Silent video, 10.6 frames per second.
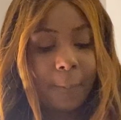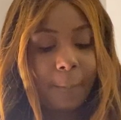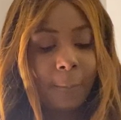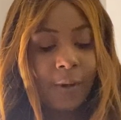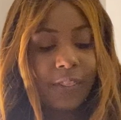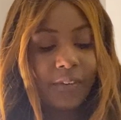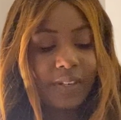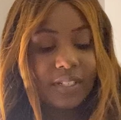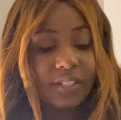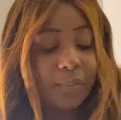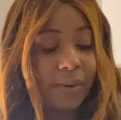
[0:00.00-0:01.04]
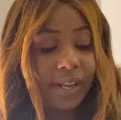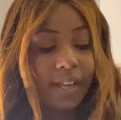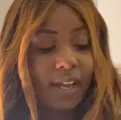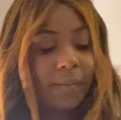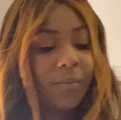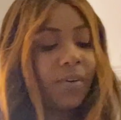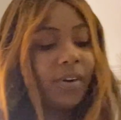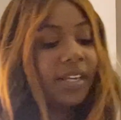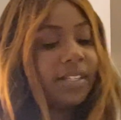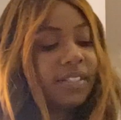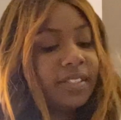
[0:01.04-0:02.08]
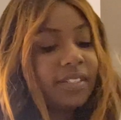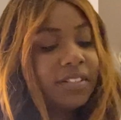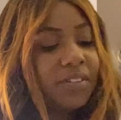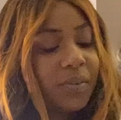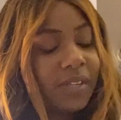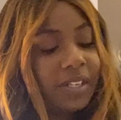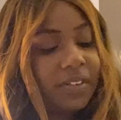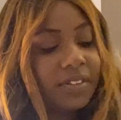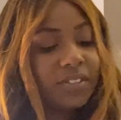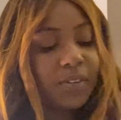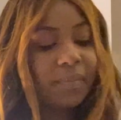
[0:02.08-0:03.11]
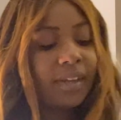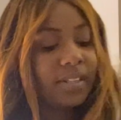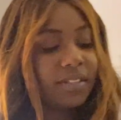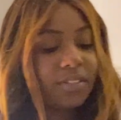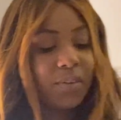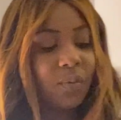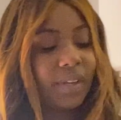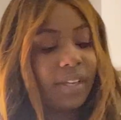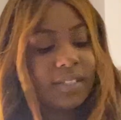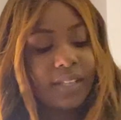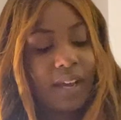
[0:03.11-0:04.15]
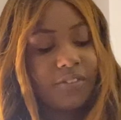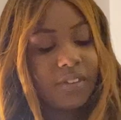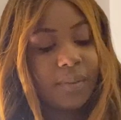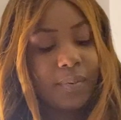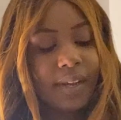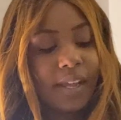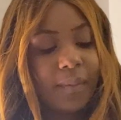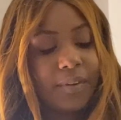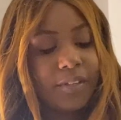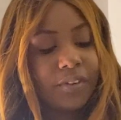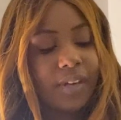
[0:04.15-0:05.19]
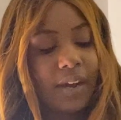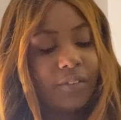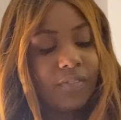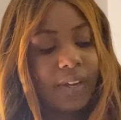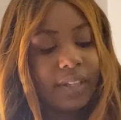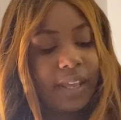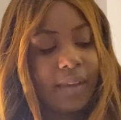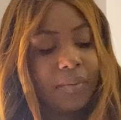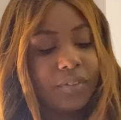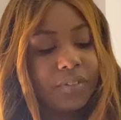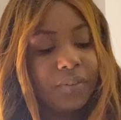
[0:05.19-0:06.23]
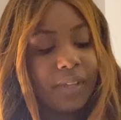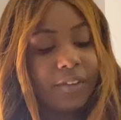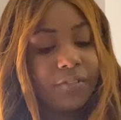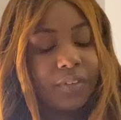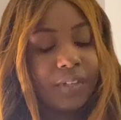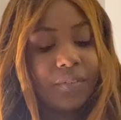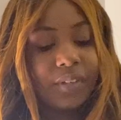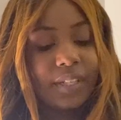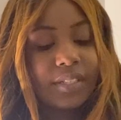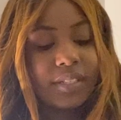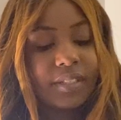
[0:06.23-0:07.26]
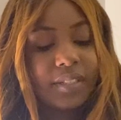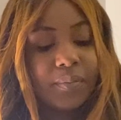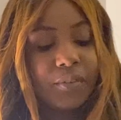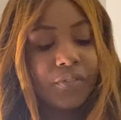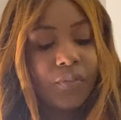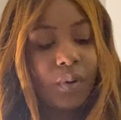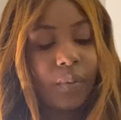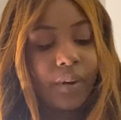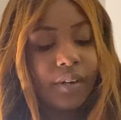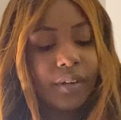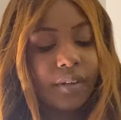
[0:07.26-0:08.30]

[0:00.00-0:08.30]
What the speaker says: Whether it's the breakup or it's, you know, years or months or weeks after the breakup, and you're now finally able to like fully release this and move forward.